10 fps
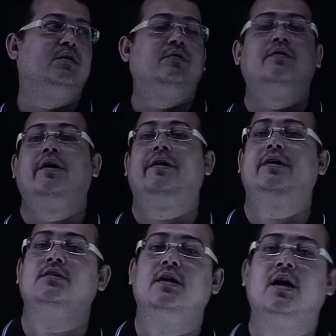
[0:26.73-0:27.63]
that
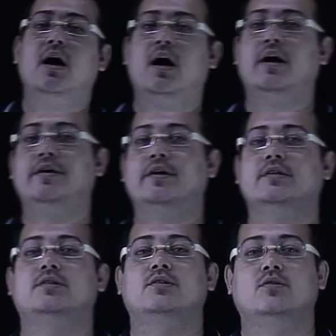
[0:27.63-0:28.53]
is
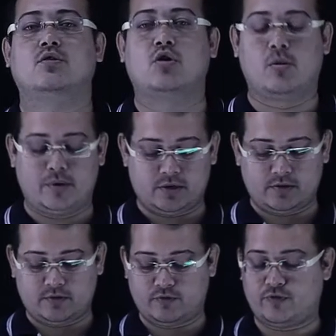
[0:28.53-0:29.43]
highest common
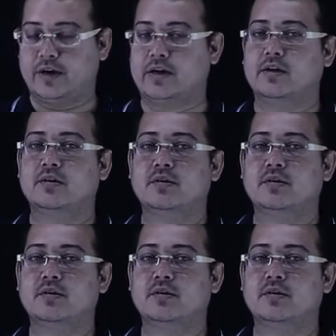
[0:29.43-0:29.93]
factor.